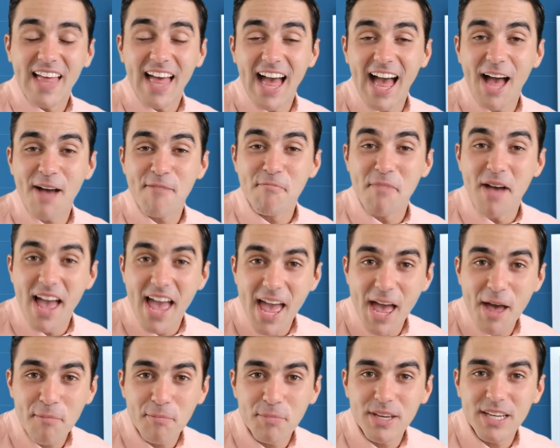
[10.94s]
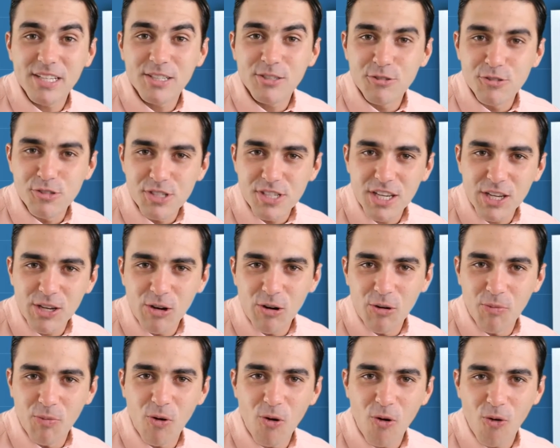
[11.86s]
I'm happy to see your
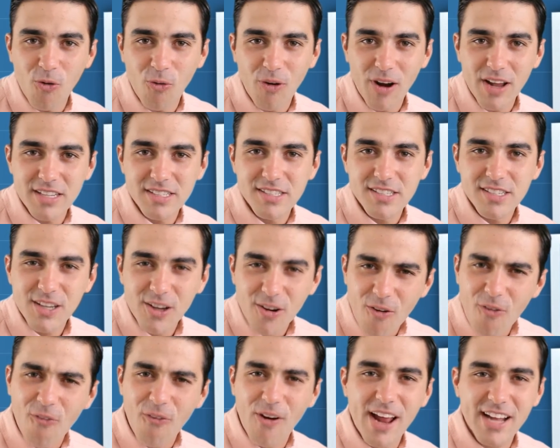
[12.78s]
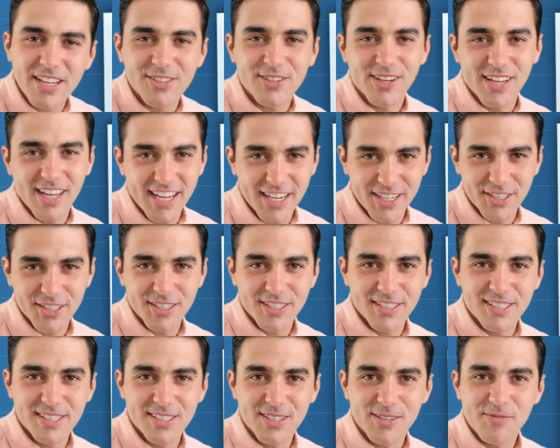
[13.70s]
progress.
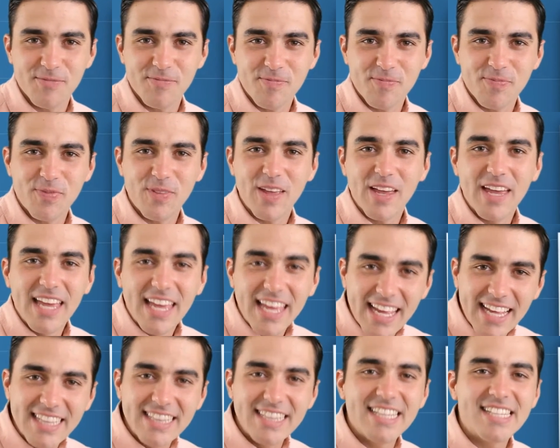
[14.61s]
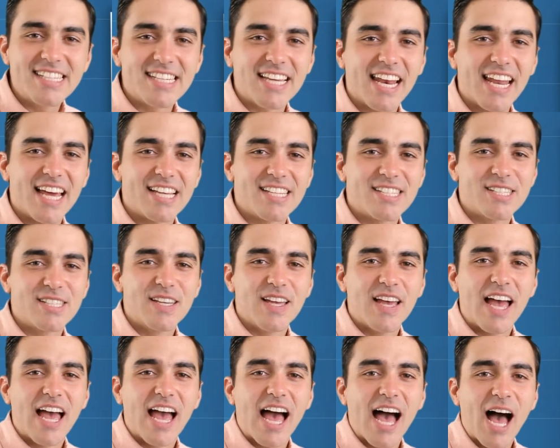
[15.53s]
Congratulations. In this class,
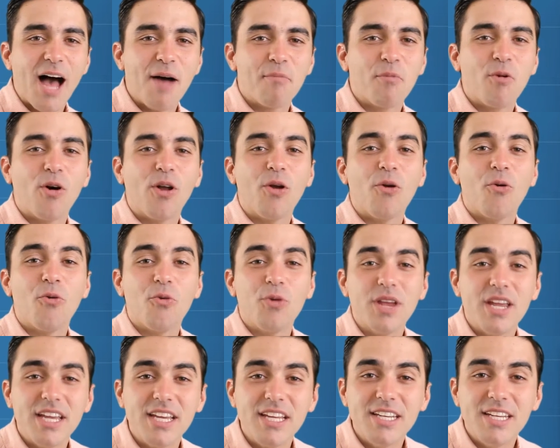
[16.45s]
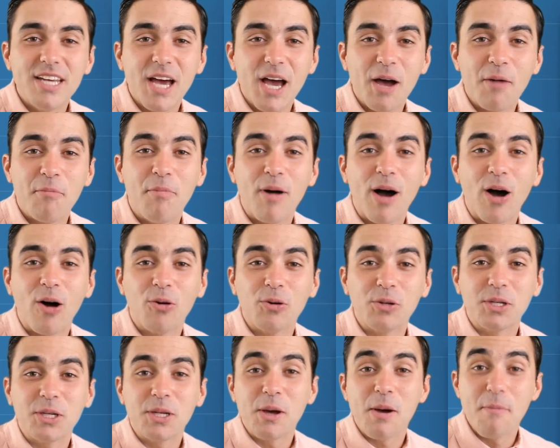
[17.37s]
I'm going to read
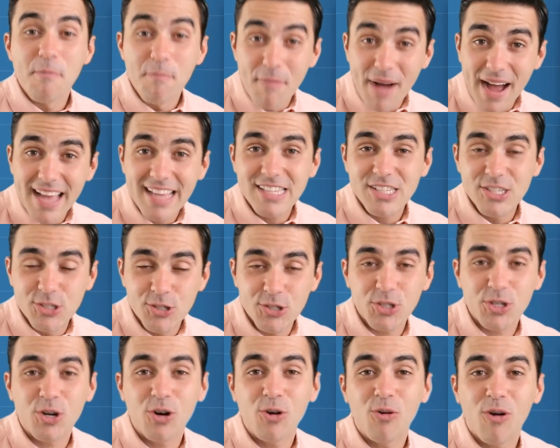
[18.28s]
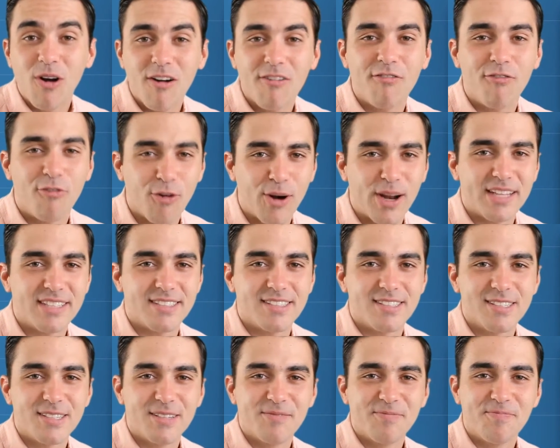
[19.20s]
about my circle of
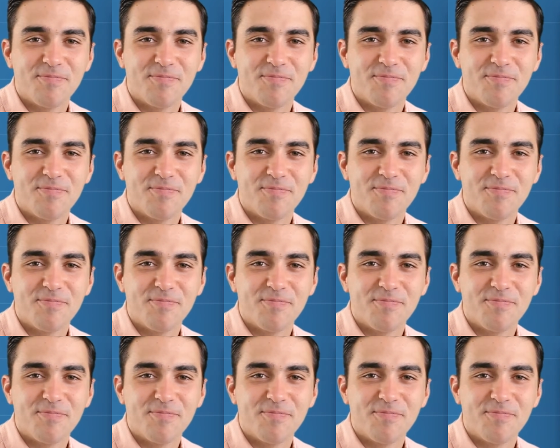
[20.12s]
friends.